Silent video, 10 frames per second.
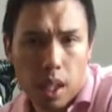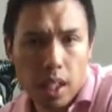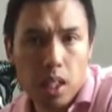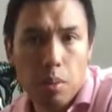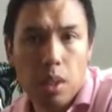
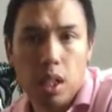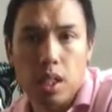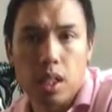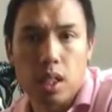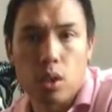likely
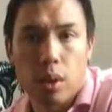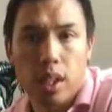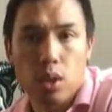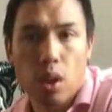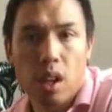because it's a
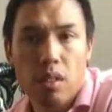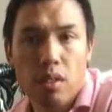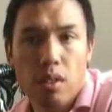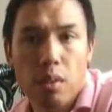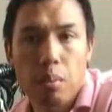direct drive,